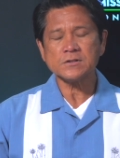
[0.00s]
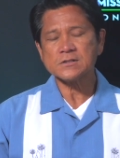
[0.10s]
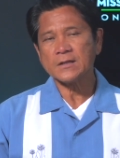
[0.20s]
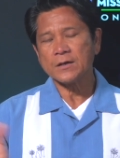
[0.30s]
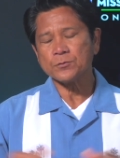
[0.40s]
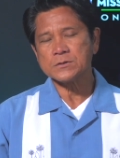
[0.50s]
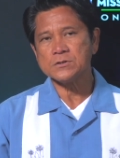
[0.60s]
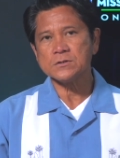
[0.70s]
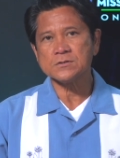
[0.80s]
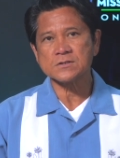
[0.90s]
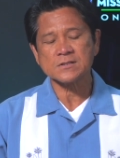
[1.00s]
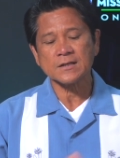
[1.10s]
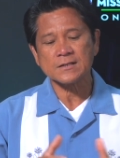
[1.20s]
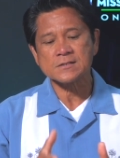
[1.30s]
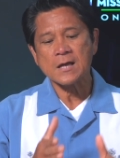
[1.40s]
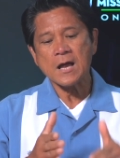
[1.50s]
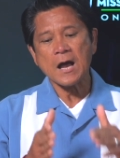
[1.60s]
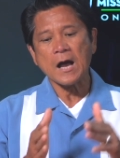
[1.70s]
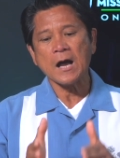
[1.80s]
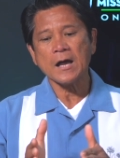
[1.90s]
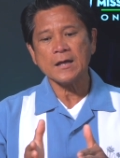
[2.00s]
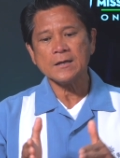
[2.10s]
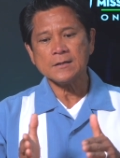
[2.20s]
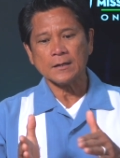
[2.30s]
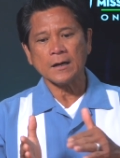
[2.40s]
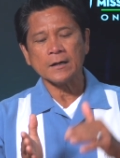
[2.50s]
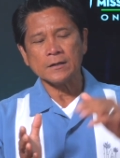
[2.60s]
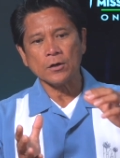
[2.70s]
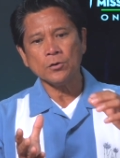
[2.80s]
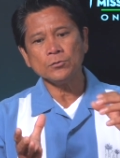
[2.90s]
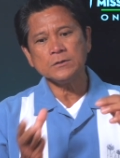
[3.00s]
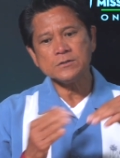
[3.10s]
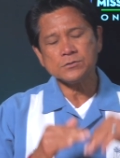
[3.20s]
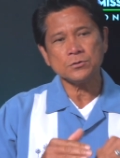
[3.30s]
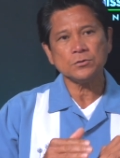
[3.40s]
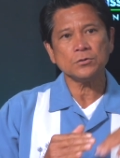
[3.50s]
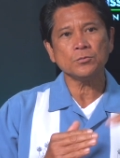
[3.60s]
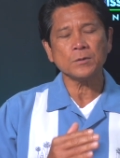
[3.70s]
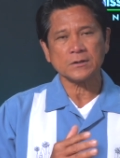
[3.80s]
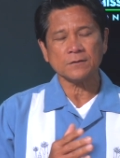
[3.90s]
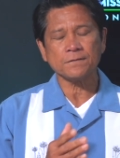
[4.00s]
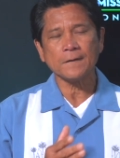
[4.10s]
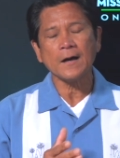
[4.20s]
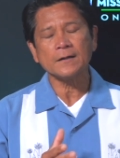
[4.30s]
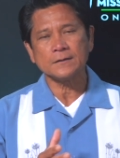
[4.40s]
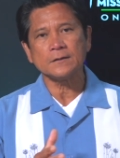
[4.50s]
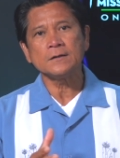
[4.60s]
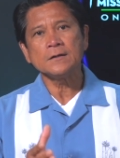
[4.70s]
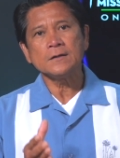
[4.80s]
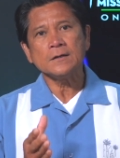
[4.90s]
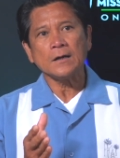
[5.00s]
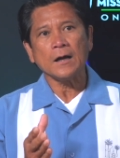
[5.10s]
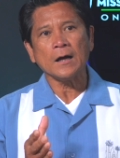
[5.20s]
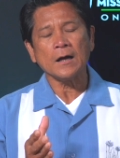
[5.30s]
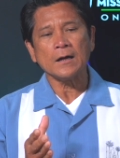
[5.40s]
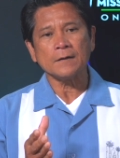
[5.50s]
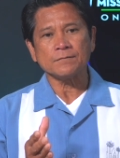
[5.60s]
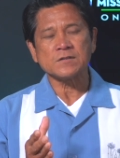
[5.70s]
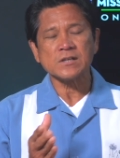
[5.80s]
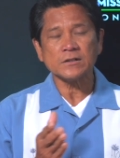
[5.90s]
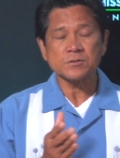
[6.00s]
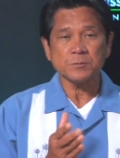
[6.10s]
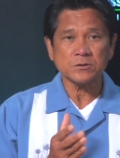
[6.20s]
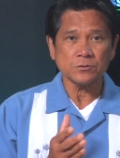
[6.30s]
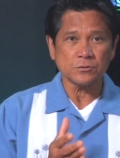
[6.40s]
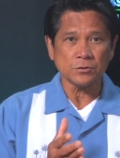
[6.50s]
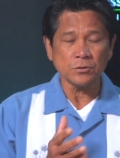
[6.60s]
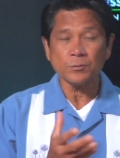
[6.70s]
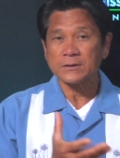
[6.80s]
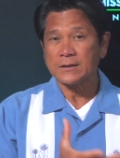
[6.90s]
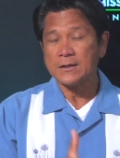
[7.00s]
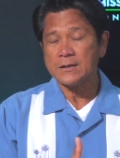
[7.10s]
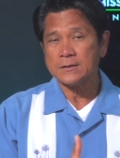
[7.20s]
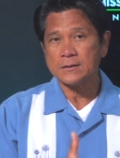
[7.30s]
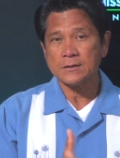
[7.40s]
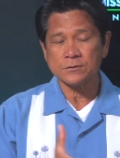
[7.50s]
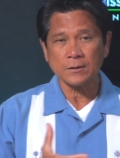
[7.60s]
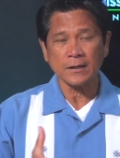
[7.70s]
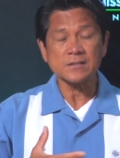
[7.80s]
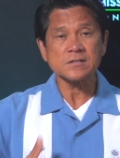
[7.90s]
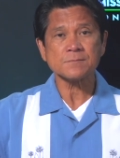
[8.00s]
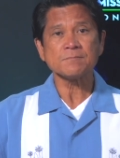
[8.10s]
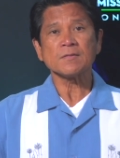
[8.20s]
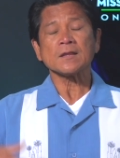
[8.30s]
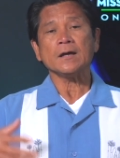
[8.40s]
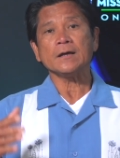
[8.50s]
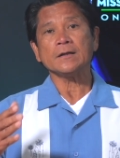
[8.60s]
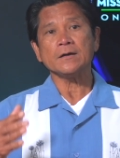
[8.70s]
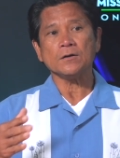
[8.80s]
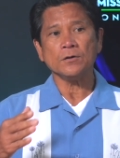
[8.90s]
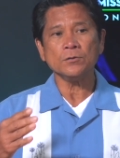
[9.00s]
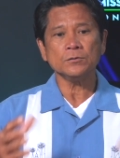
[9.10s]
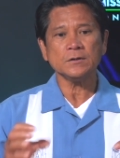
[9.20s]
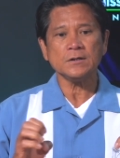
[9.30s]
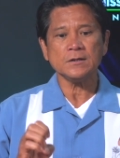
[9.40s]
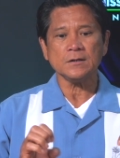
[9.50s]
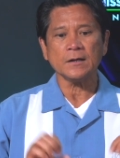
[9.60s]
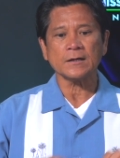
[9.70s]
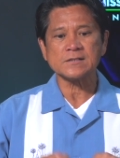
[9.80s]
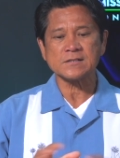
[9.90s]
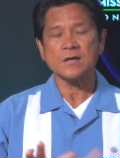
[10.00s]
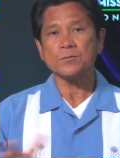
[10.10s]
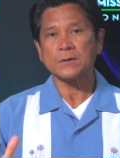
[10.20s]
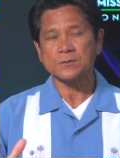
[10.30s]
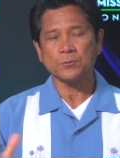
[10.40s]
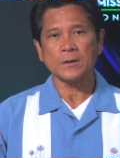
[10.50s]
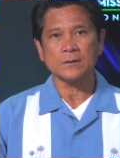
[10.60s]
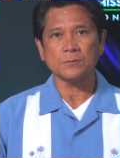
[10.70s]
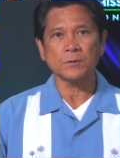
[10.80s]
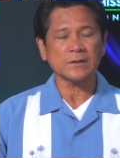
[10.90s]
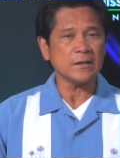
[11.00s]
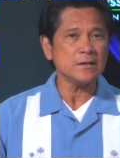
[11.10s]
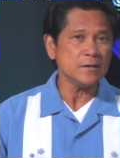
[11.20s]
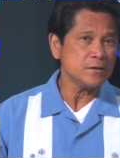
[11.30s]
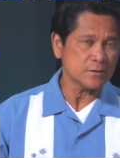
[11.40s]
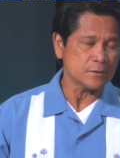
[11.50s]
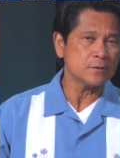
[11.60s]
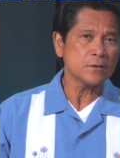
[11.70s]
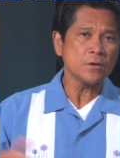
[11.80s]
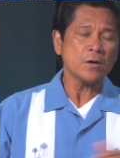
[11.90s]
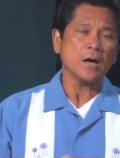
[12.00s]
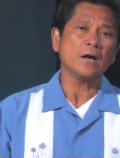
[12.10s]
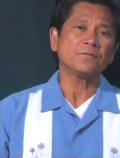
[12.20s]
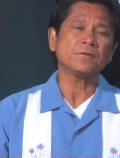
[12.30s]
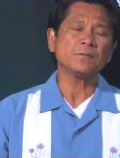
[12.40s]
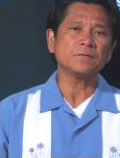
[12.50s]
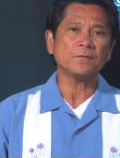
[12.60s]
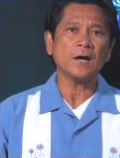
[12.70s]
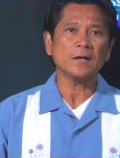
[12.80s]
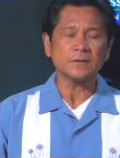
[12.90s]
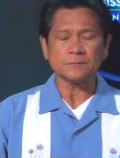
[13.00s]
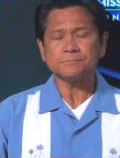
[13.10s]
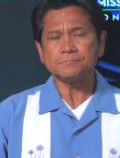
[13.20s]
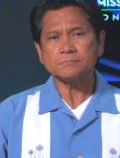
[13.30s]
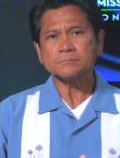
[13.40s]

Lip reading: know, just like what Jesus says, I only do what the Father tells me to do, what I hear He does, and I only say what I hear from the Father.